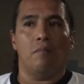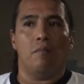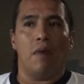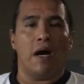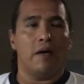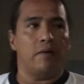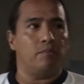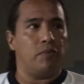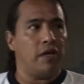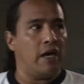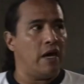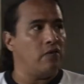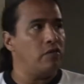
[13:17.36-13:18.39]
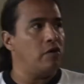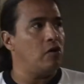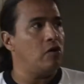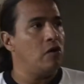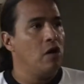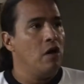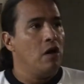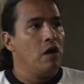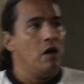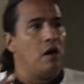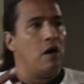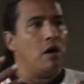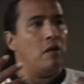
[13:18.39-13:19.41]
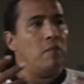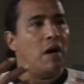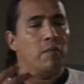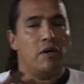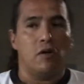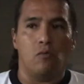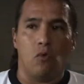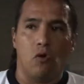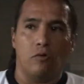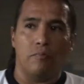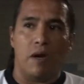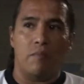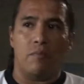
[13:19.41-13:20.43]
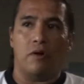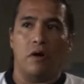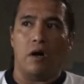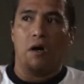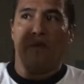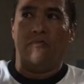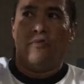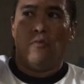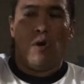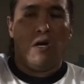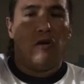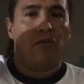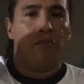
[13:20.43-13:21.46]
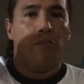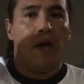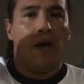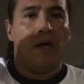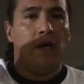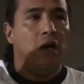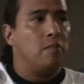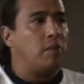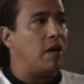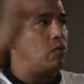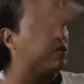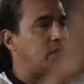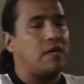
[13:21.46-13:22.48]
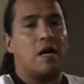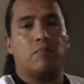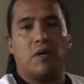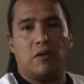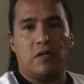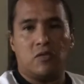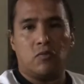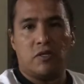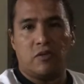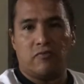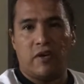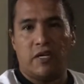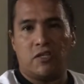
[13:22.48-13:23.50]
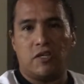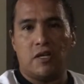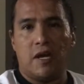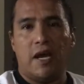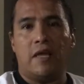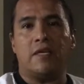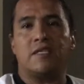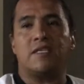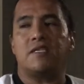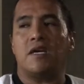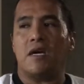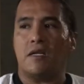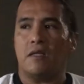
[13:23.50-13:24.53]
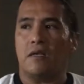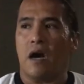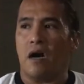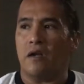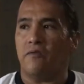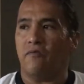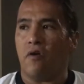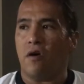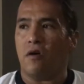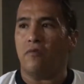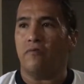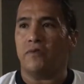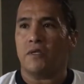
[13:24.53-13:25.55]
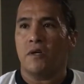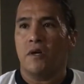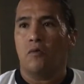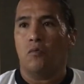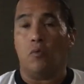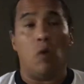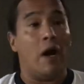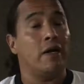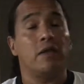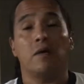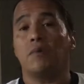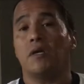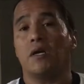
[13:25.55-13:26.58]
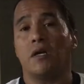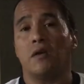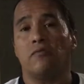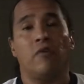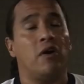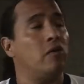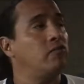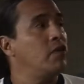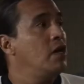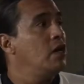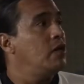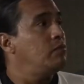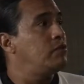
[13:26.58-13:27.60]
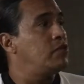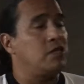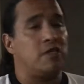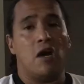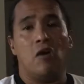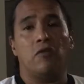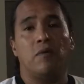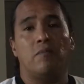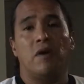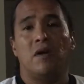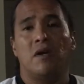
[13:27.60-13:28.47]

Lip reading: my plan there. I'm an enrolled member of the White Earth Band, but I was stopped on this reservation, and the state got involved. We wanted them to get involved to tell them,